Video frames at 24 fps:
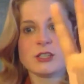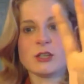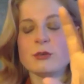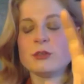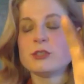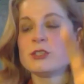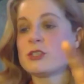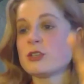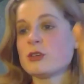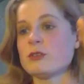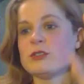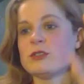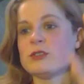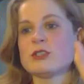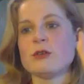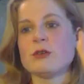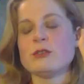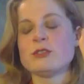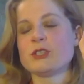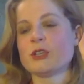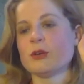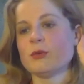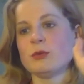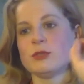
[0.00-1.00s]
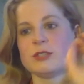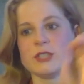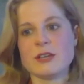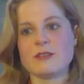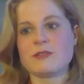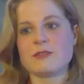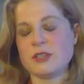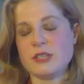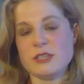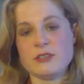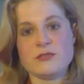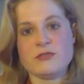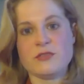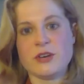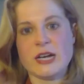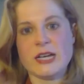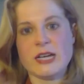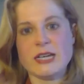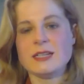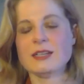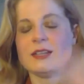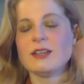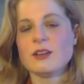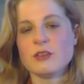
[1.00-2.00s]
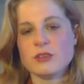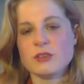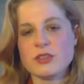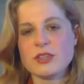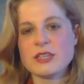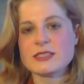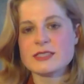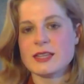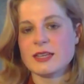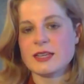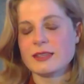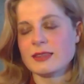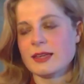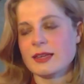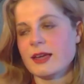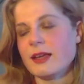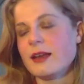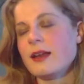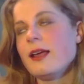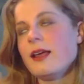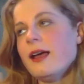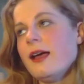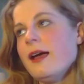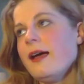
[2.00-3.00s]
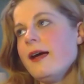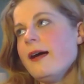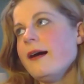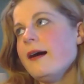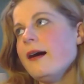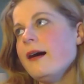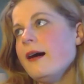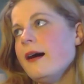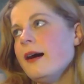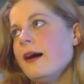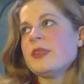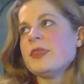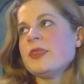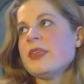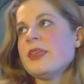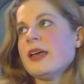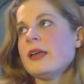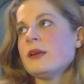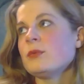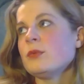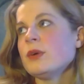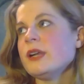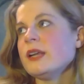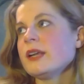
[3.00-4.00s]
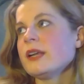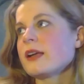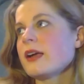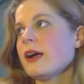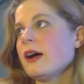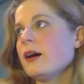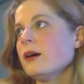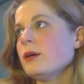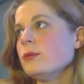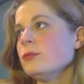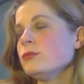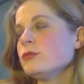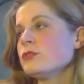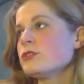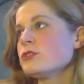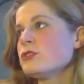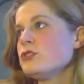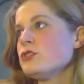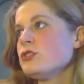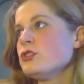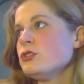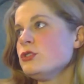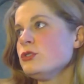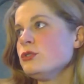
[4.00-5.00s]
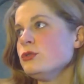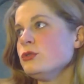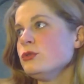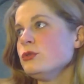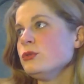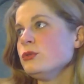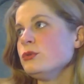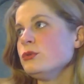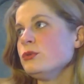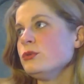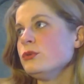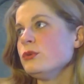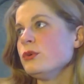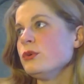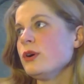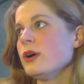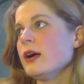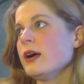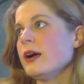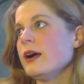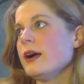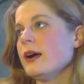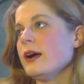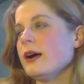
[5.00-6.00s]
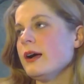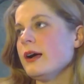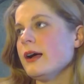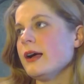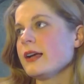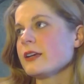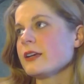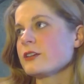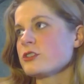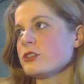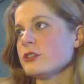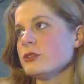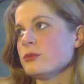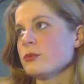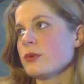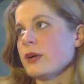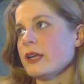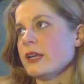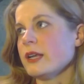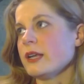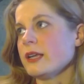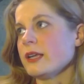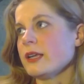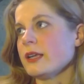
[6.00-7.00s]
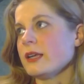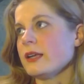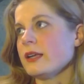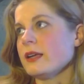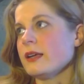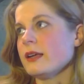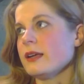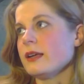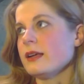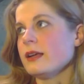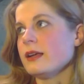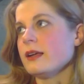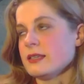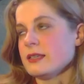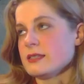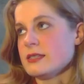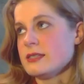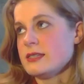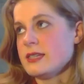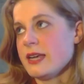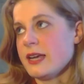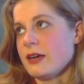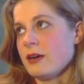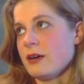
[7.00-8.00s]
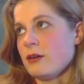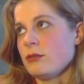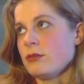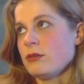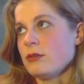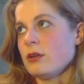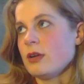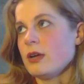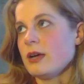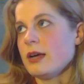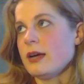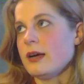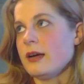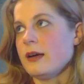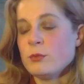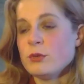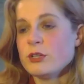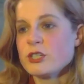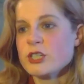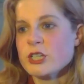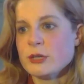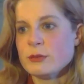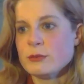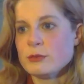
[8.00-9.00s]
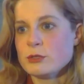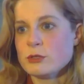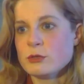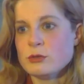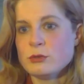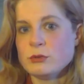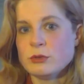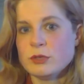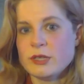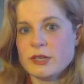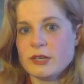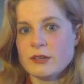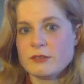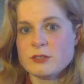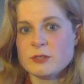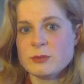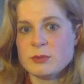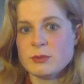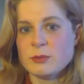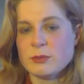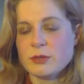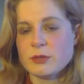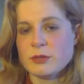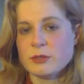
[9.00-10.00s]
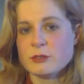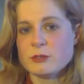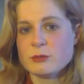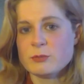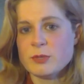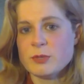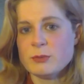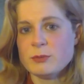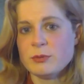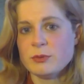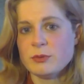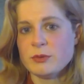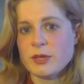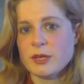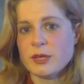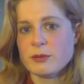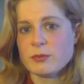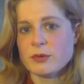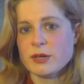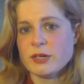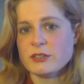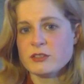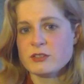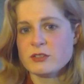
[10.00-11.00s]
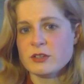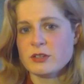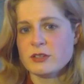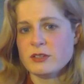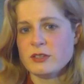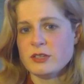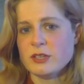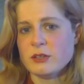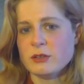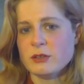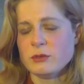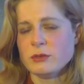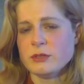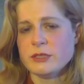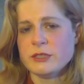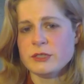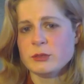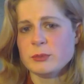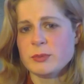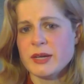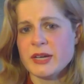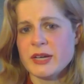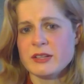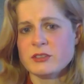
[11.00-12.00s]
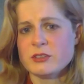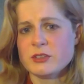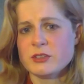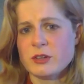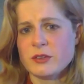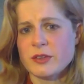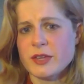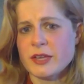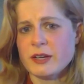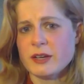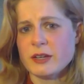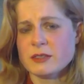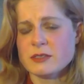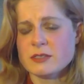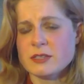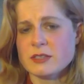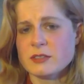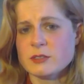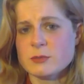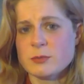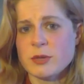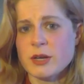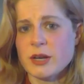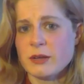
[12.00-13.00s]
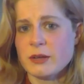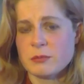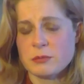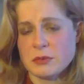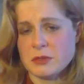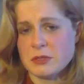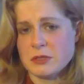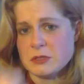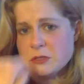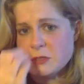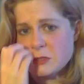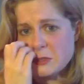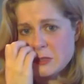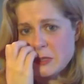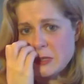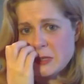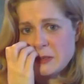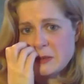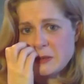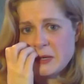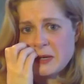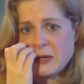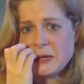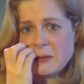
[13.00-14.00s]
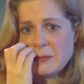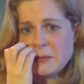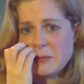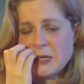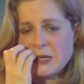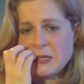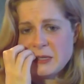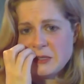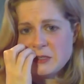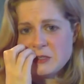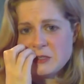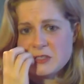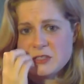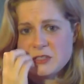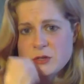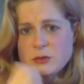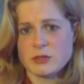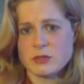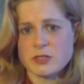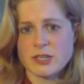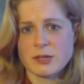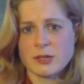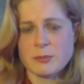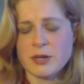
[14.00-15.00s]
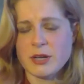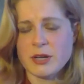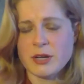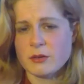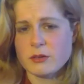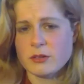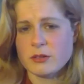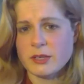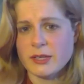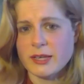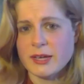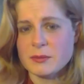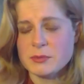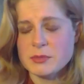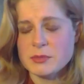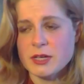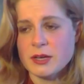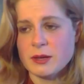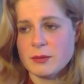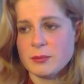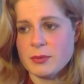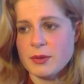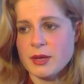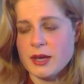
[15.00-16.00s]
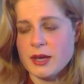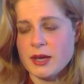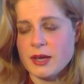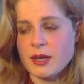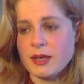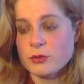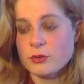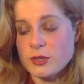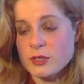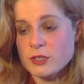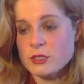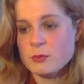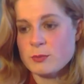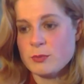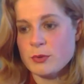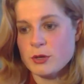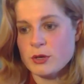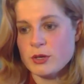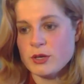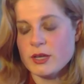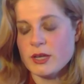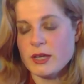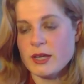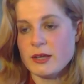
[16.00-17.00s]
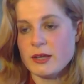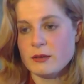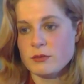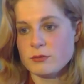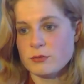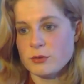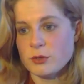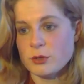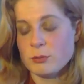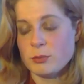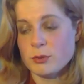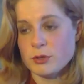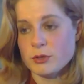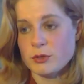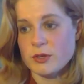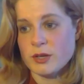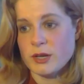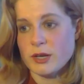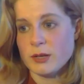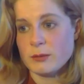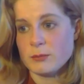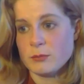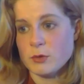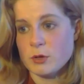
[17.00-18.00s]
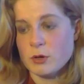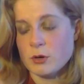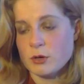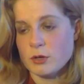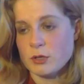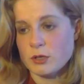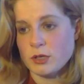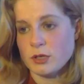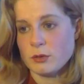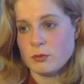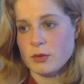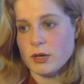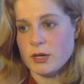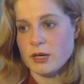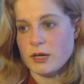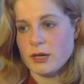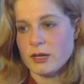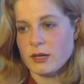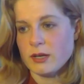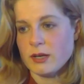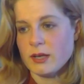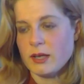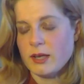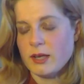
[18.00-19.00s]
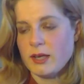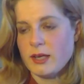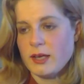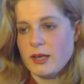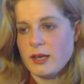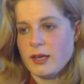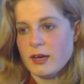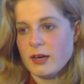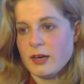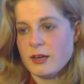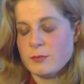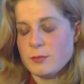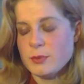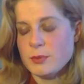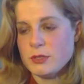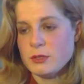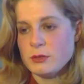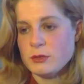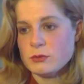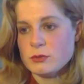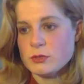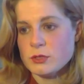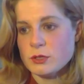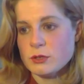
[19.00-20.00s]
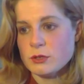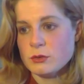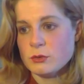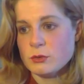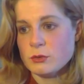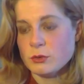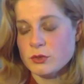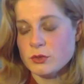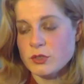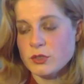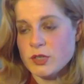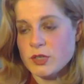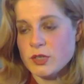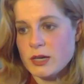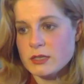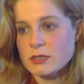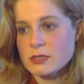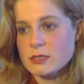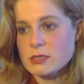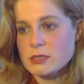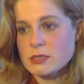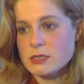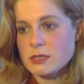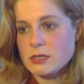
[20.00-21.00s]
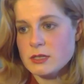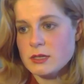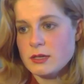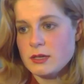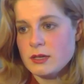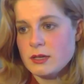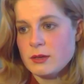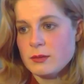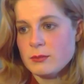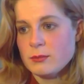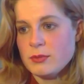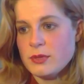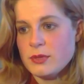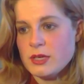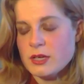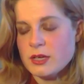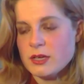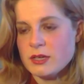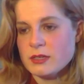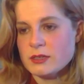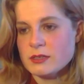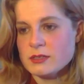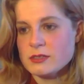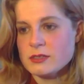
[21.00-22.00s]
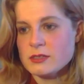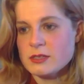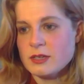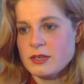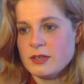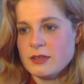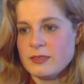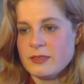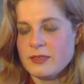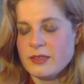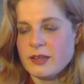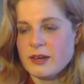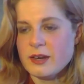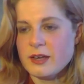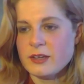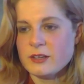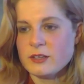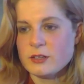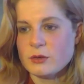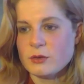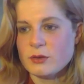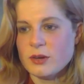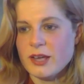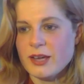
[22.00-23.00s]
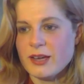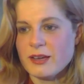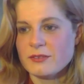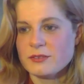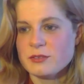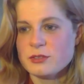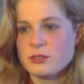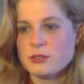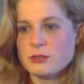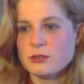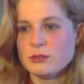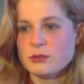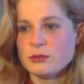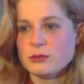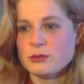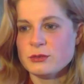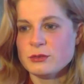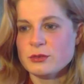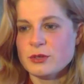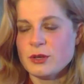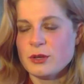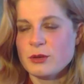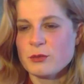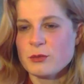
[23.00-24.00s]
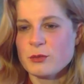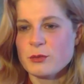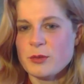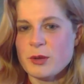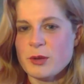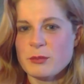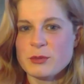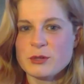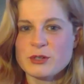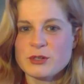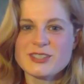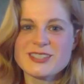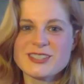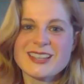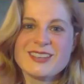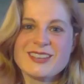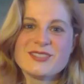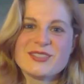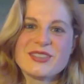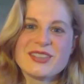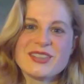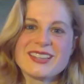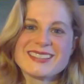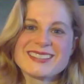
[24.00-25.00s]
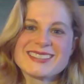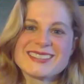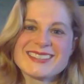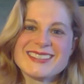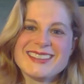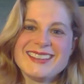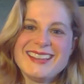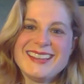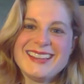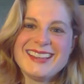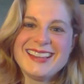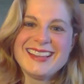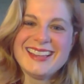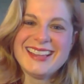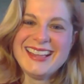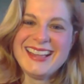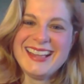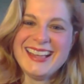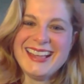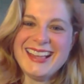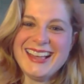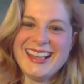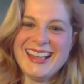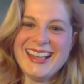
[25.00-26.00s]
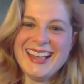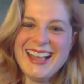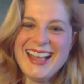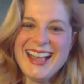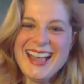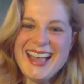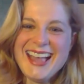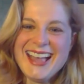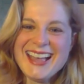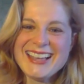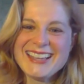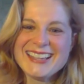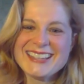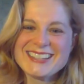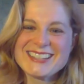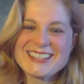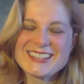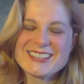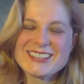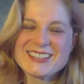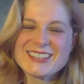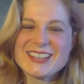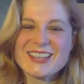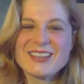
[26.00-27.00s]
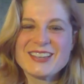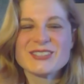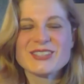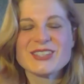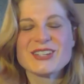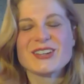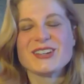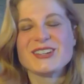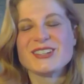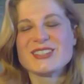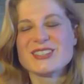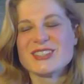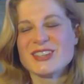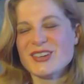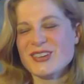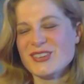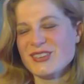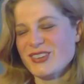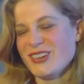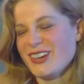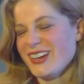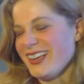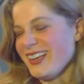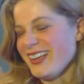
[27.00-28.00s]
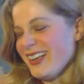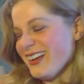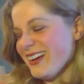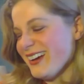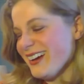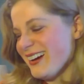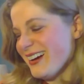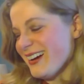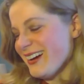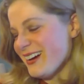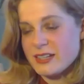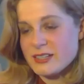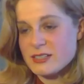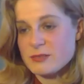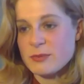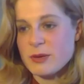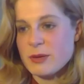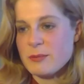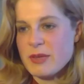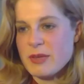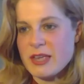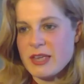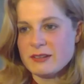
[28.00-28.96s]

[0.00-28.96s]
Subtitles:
so-and-so and so-and-so will definitely fight, things like that. But then when it comes to actually writing things down, I wish I was cool enough to be one of those people that writes on yellow legal pads and all that nonsense, but I really I immediately just go and type it out on a laptop. For this book and for the book that I'm currently writing, I've been using Google Docs because then I don't have to remember to save things. It just saves it on its own. That's my